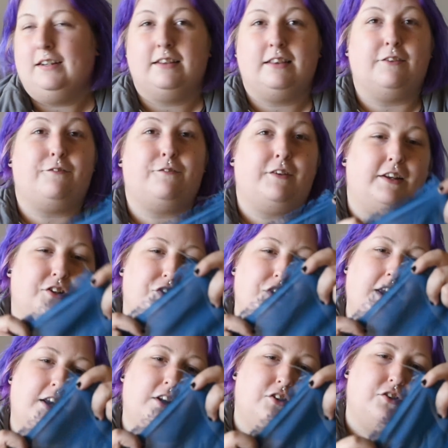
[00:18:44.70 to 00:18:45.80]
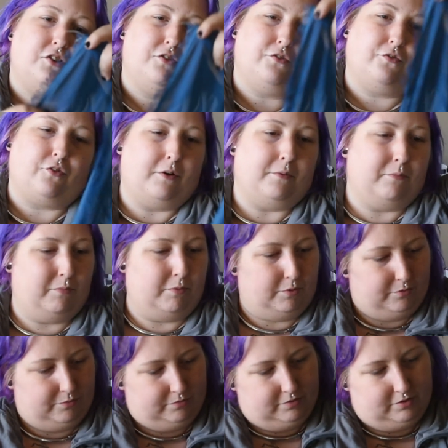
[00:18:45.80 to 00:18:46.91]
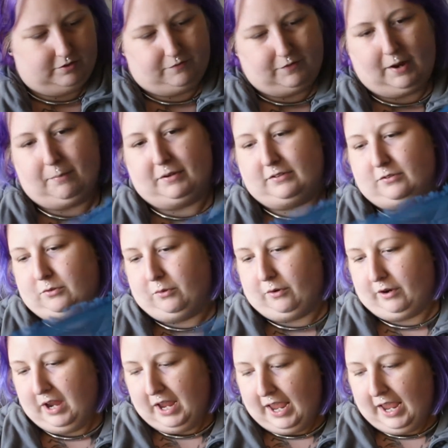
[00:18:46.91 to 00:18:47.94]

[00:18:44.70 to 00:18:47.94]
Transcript: finished edge from the fabric store.